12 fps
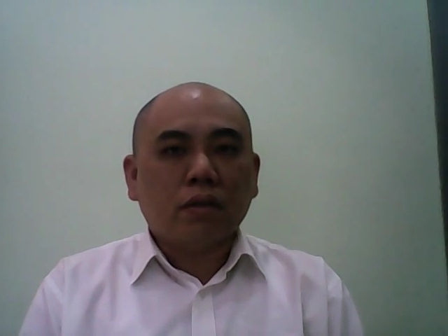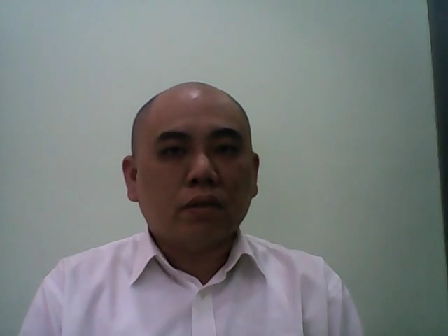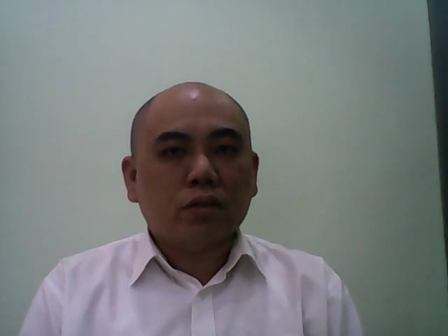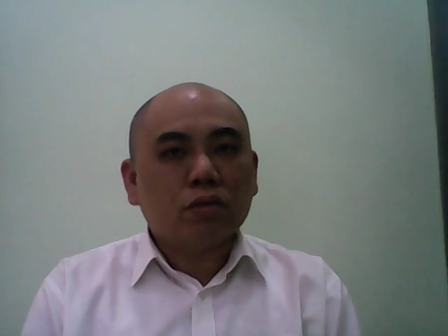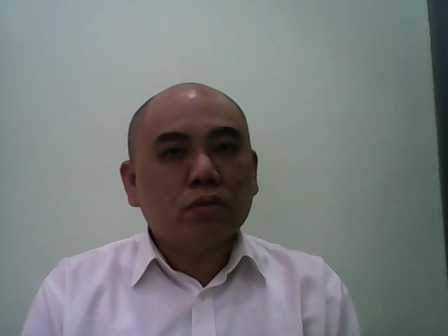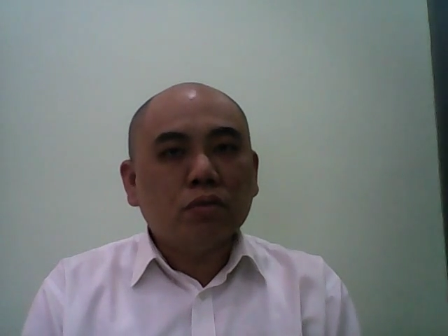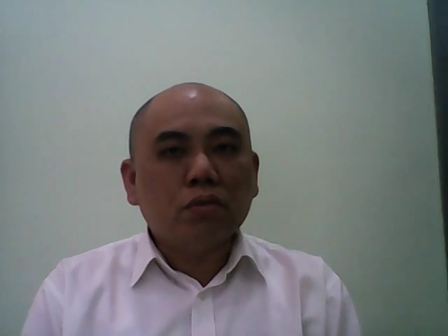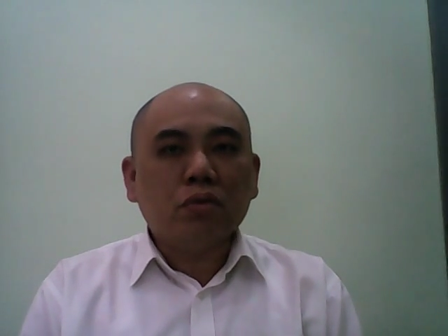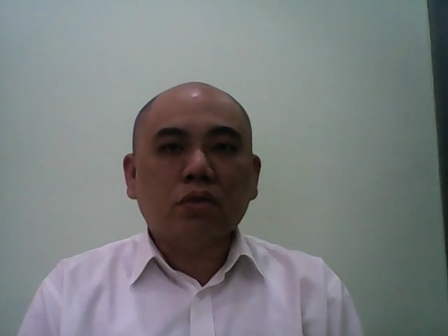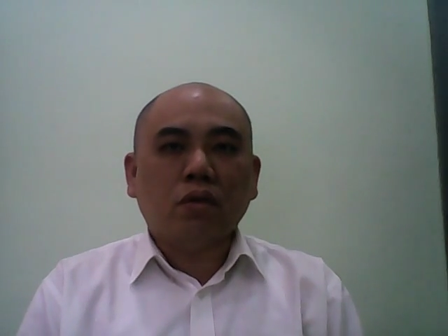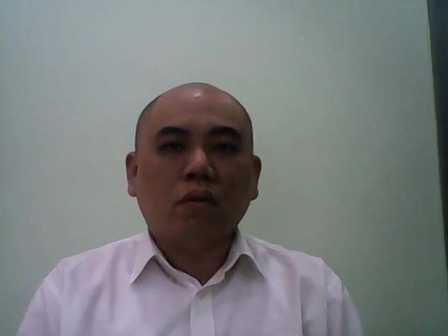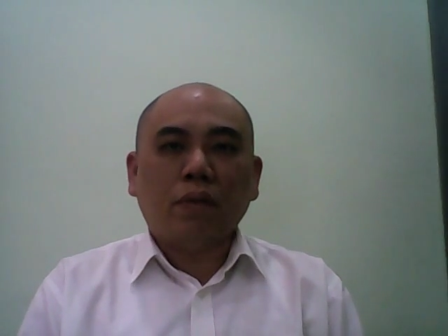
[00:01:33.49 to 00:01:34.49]

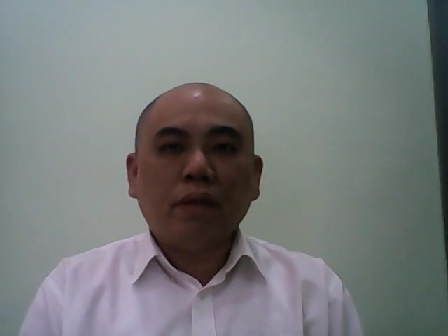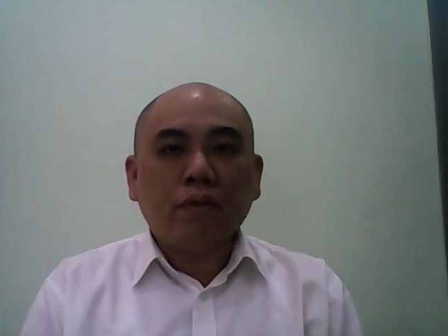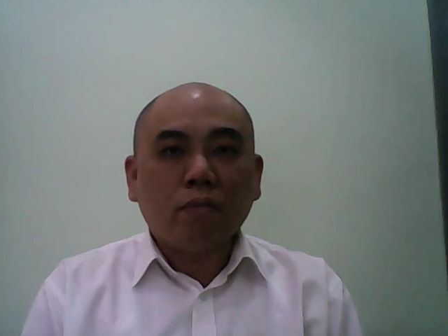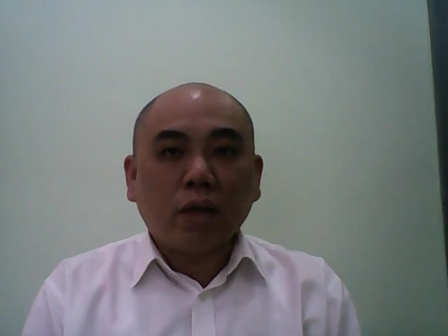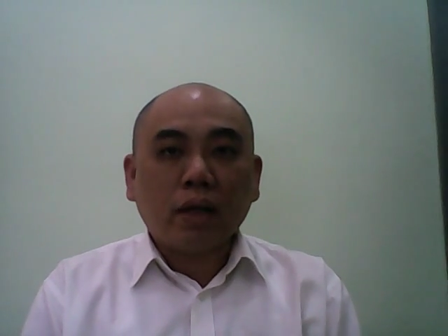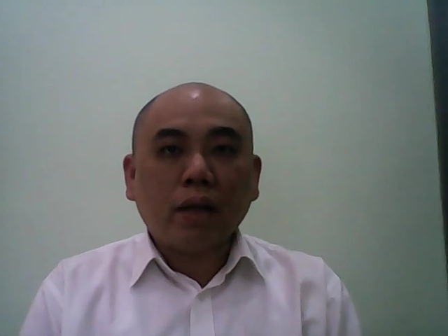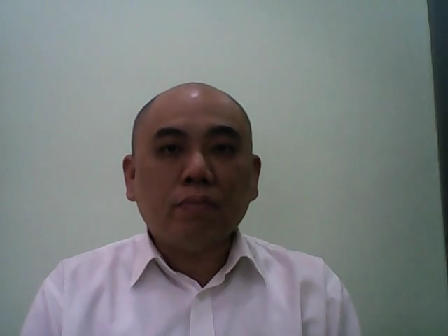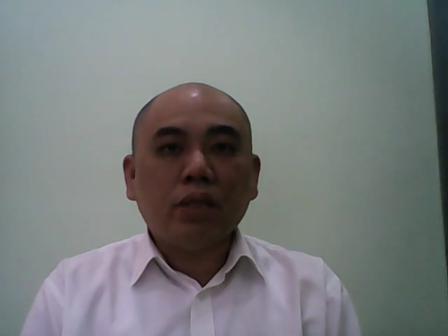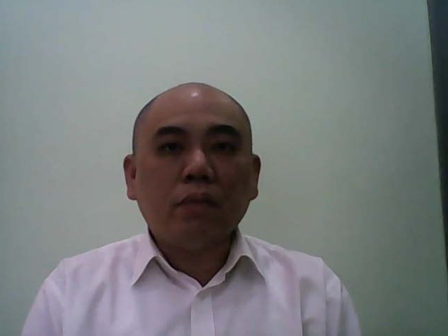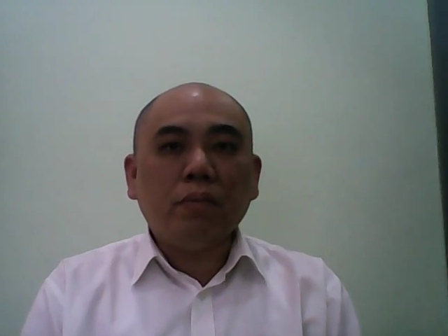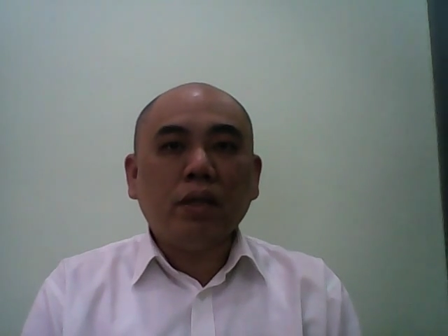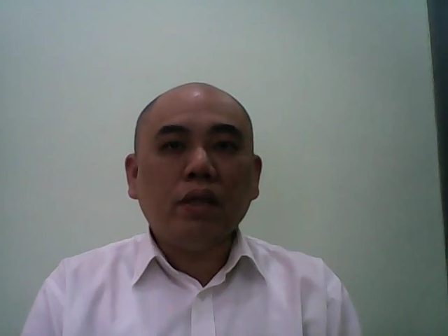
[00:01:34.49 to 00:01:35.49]
schools, or even one
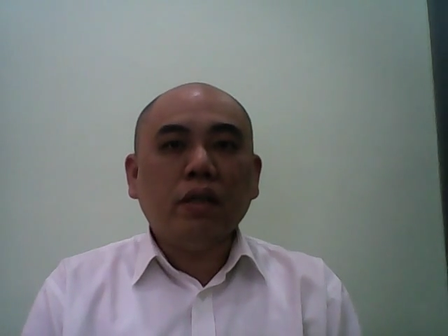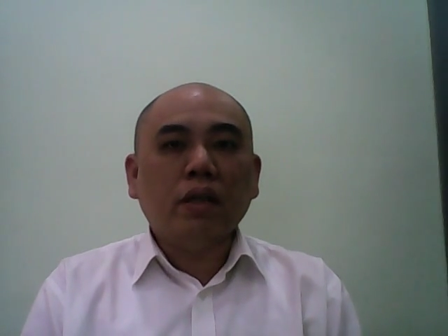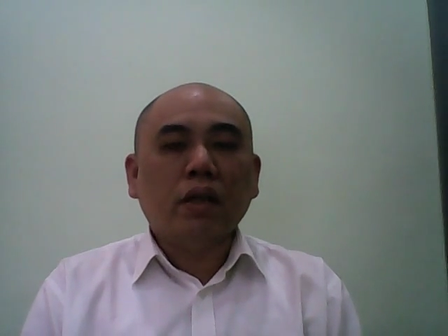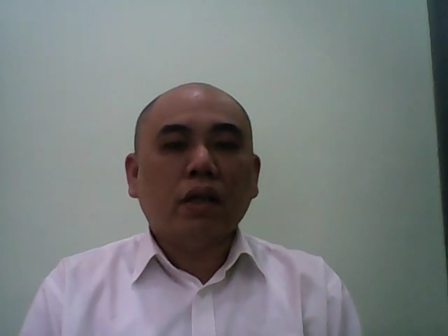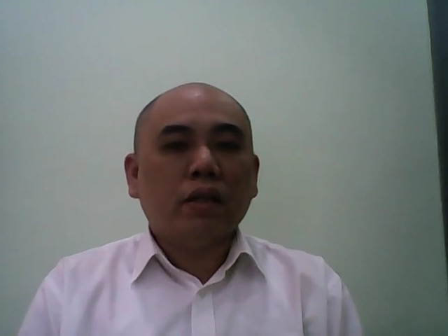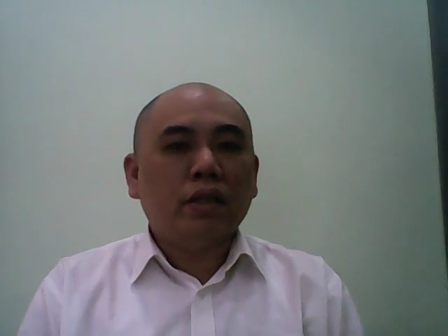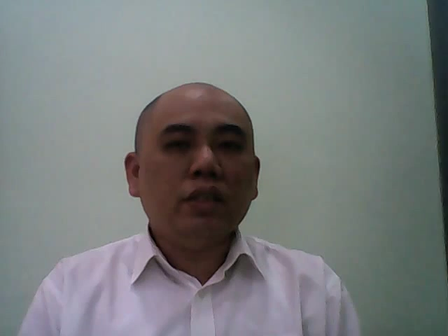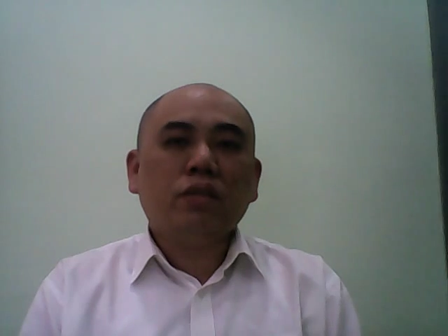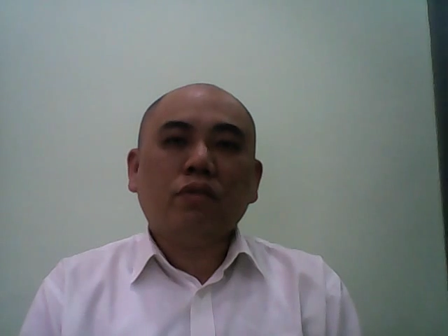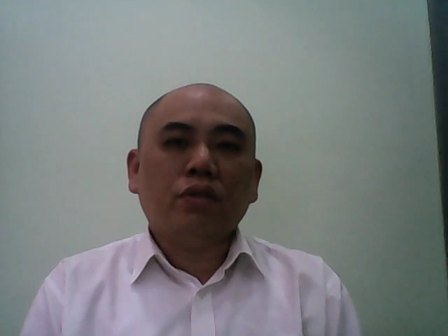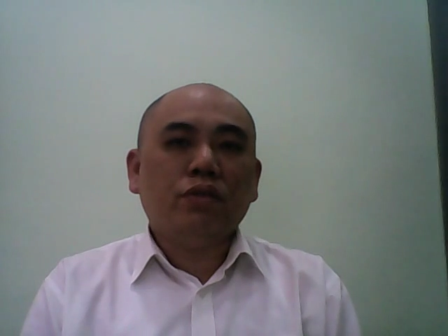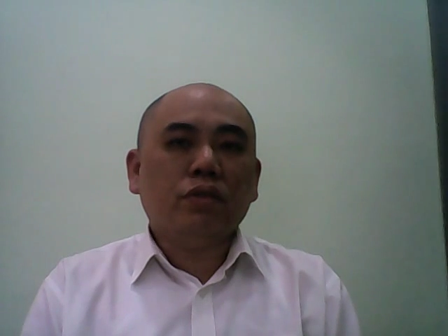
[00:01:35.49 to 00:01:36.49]
MDB,
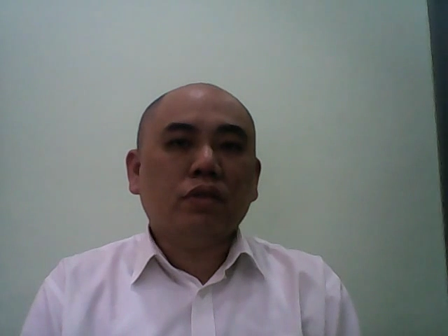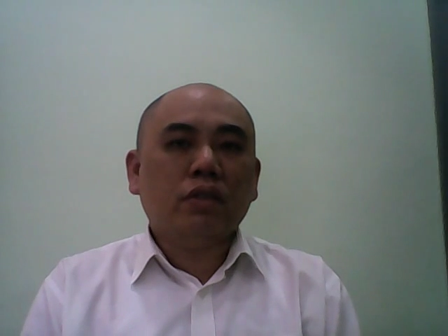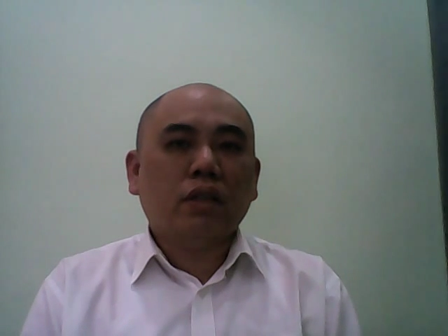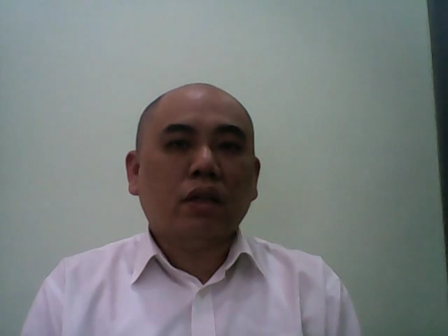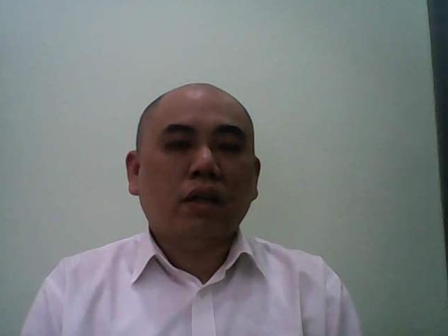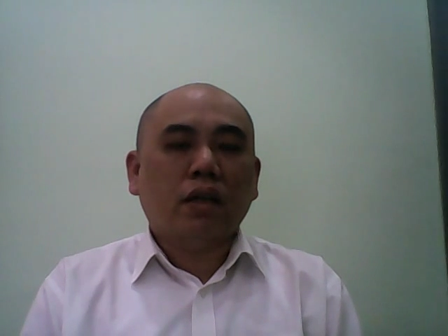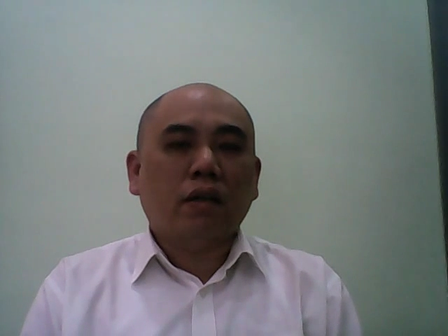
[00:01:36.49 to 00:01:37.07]
these questions